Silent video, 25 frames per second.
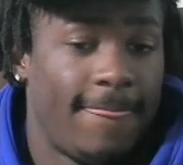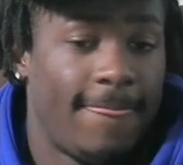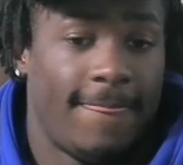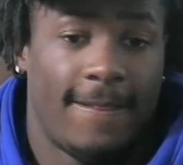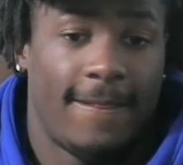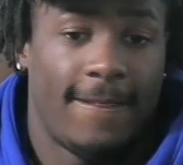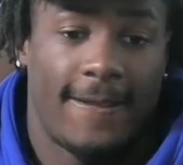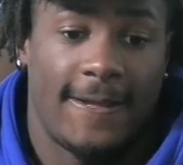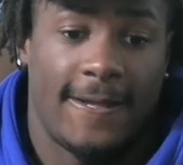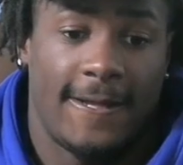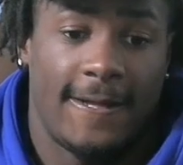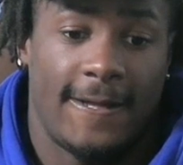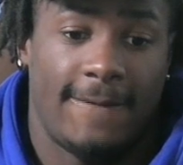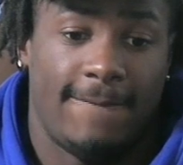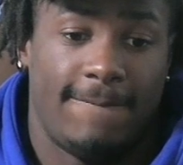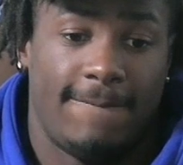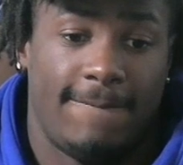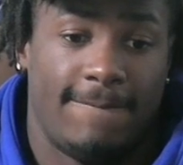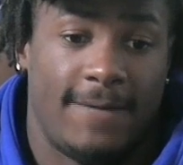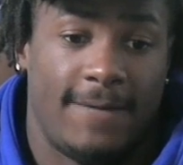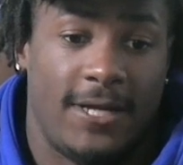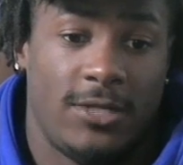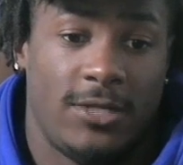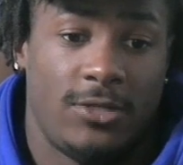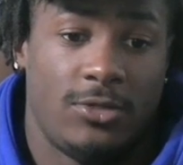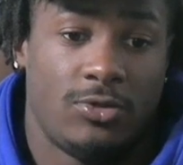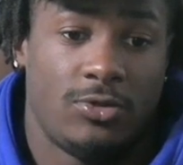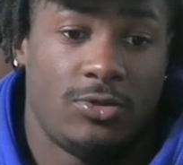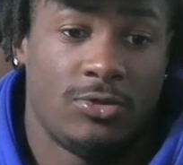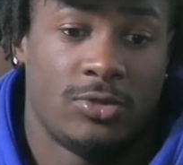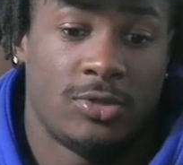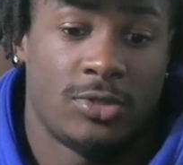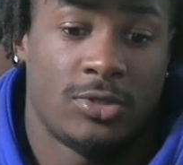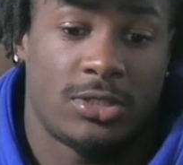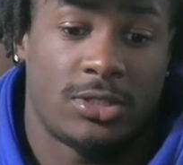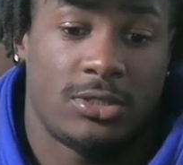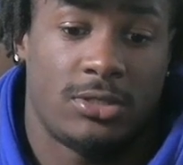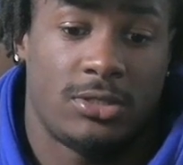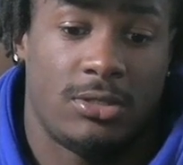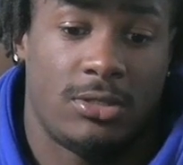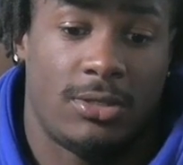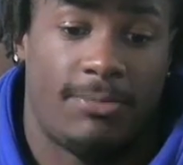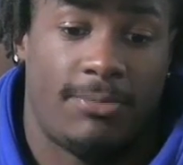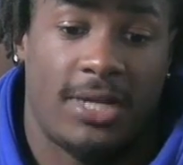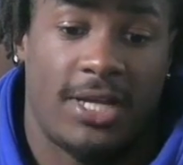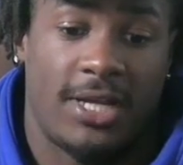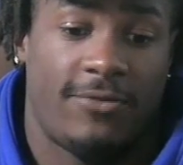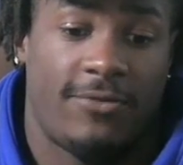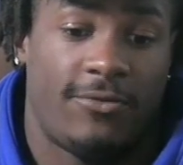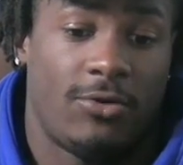Like, yeah. I use a
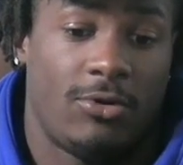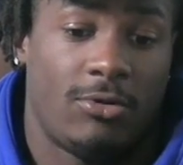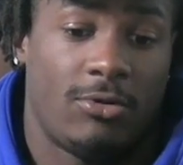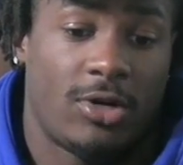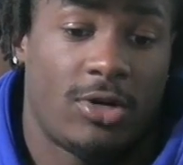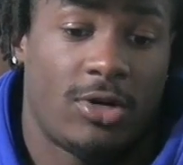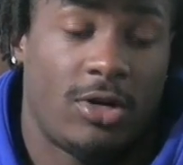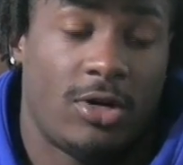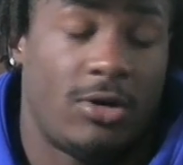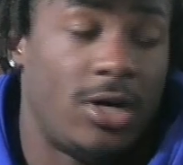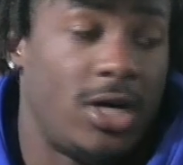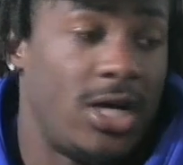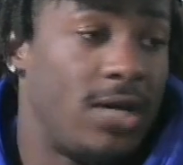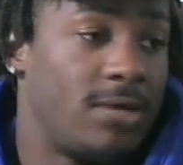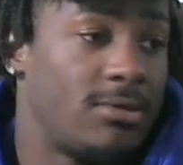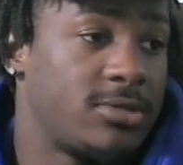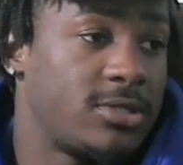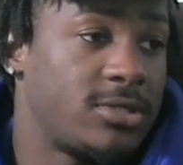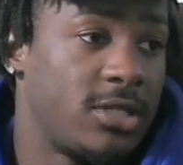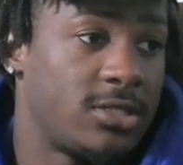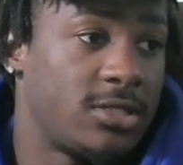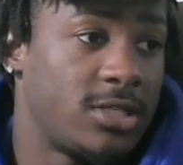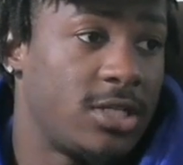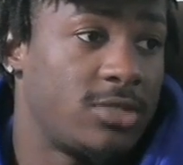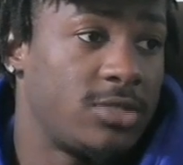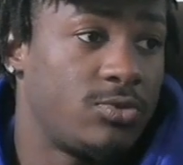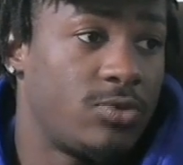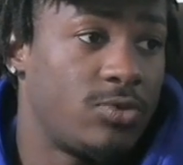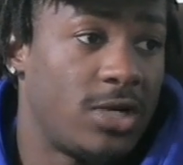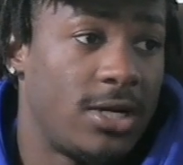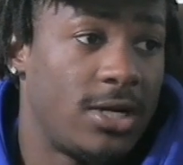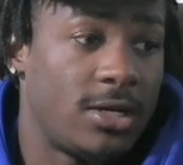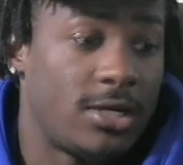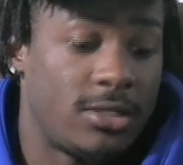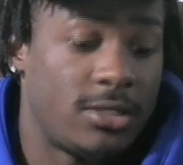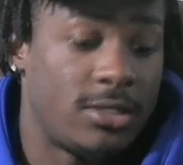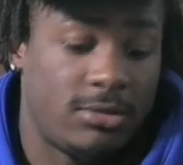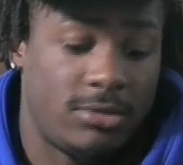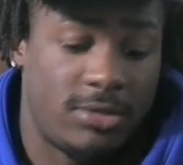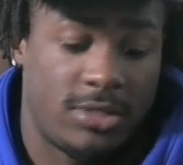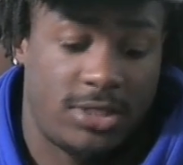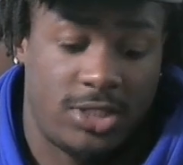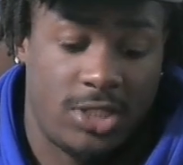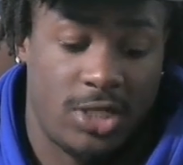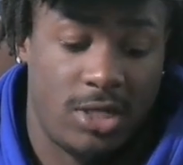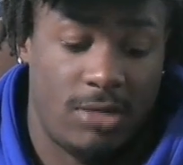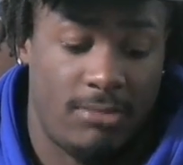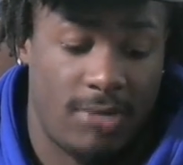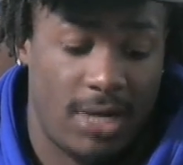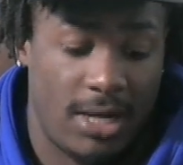platform called Obsess. That's where I
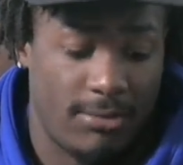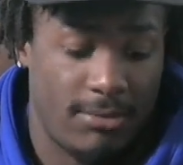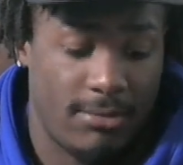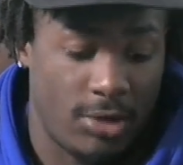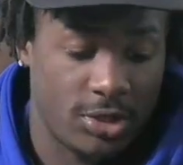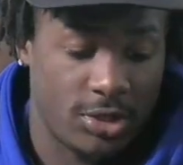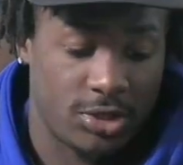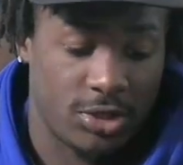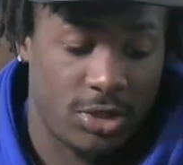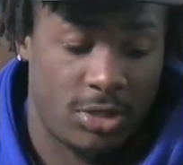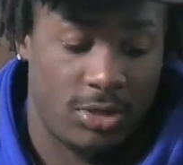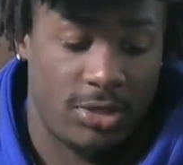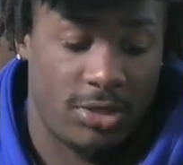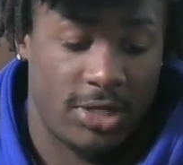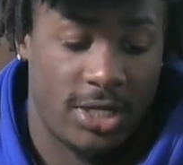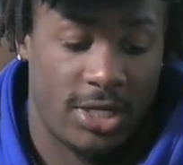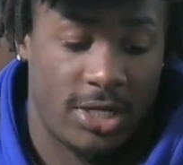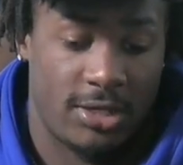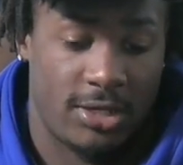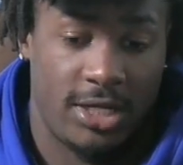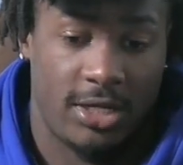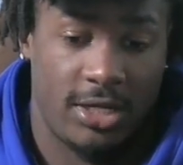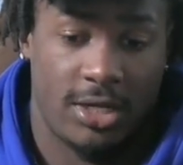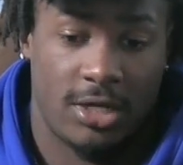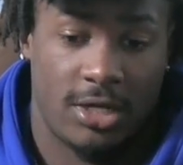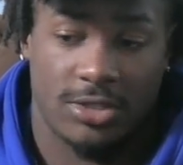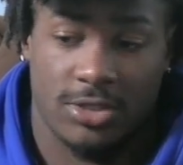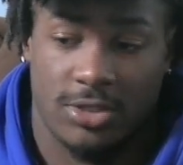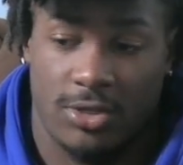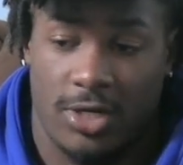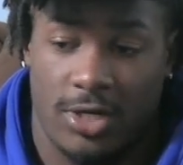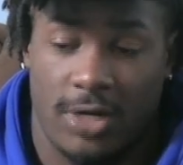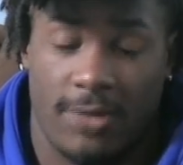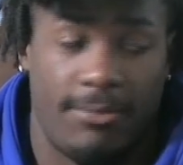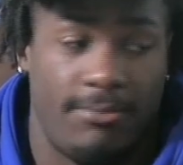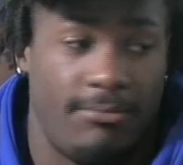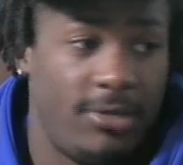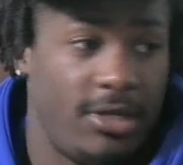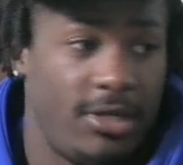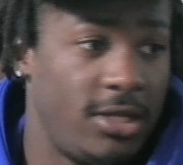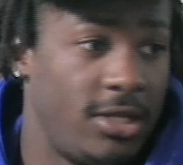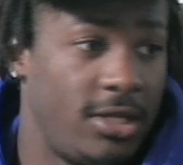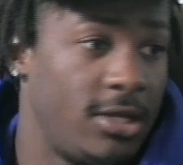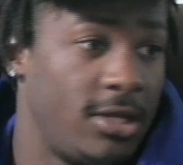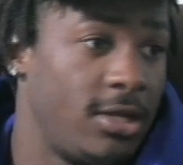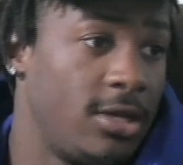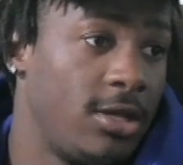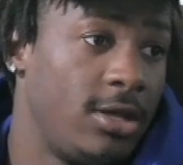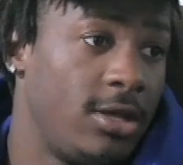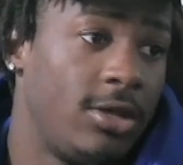sell my merch on now. They also help me
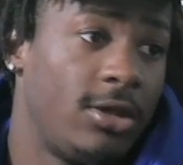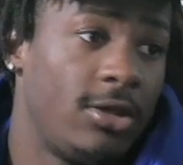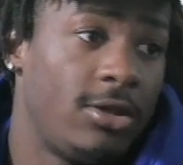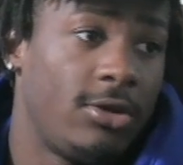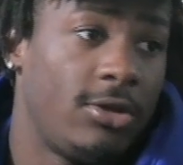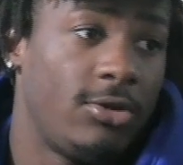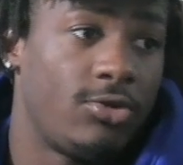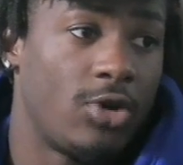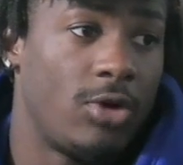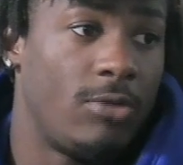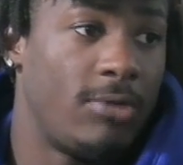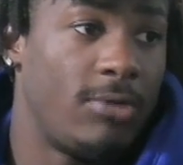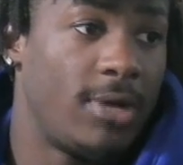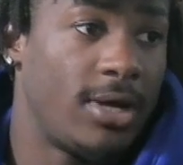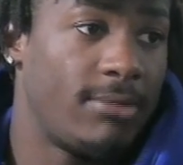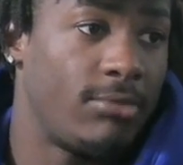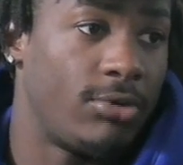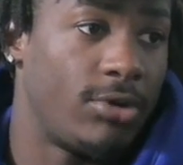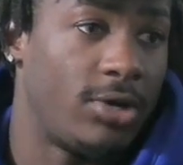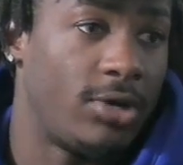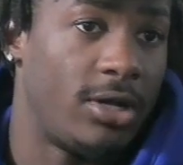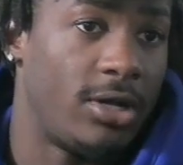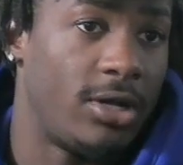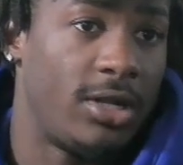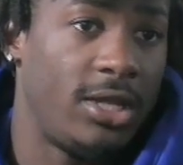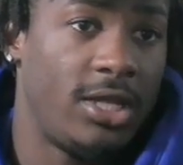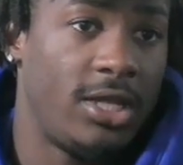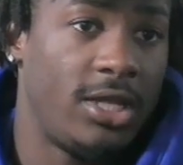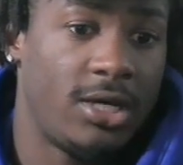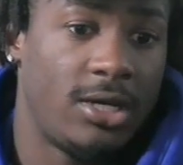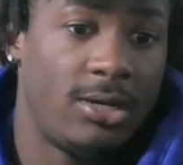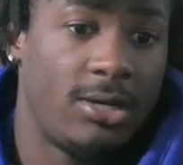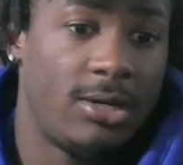grow my brand. They are uh, mm-hmm.